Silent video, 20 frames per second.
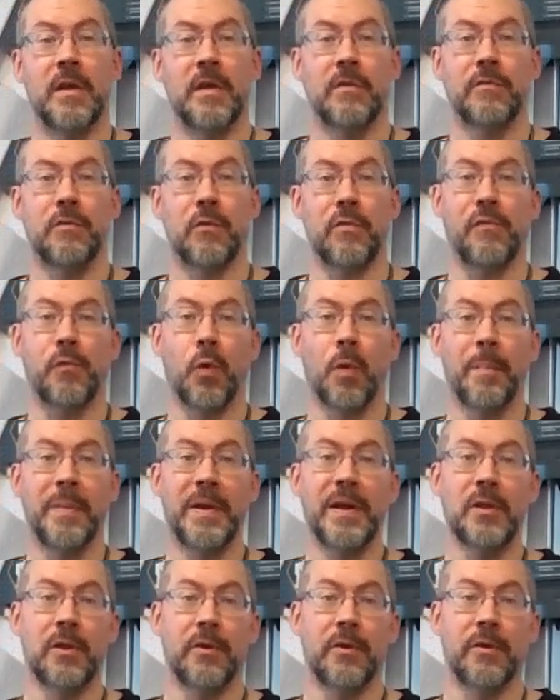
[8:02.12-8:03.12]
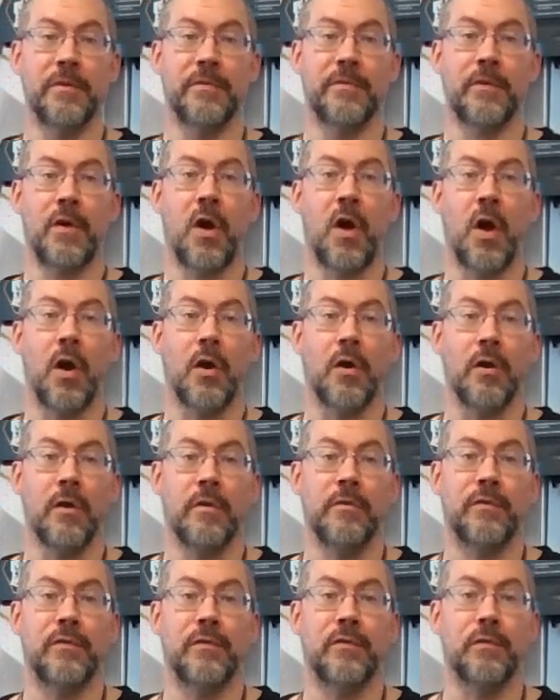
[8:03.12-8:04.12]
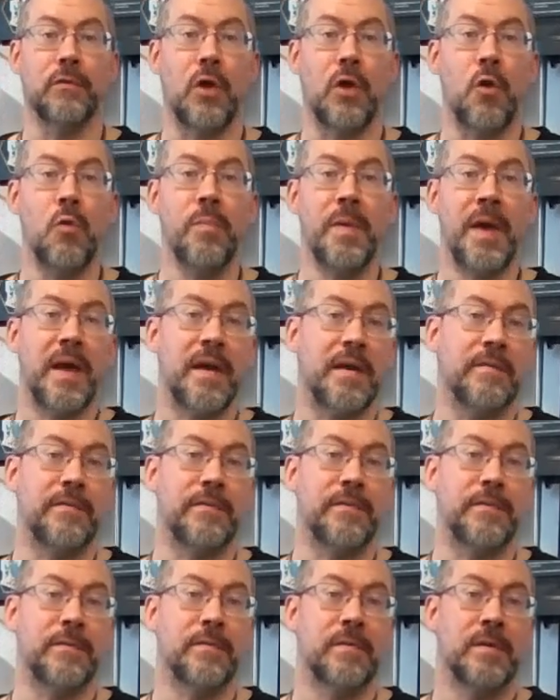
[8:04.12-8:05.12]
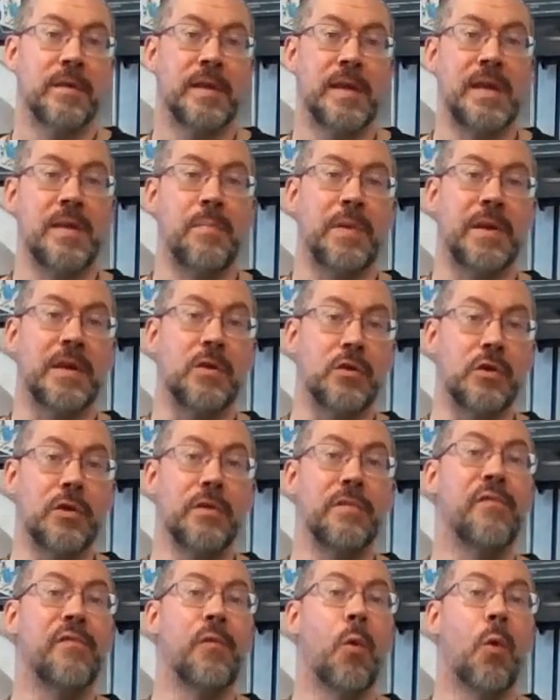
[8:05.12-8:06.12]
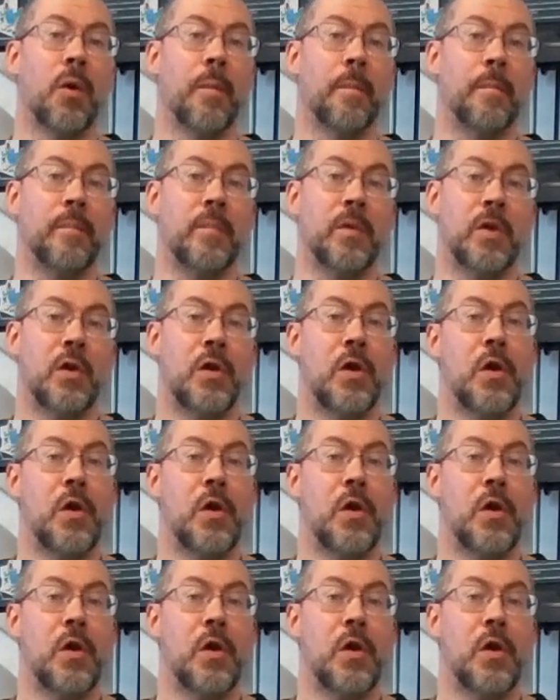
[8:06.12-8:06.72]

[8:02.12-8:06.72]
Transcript: So the 4 pillars are slow pace, keeping good form,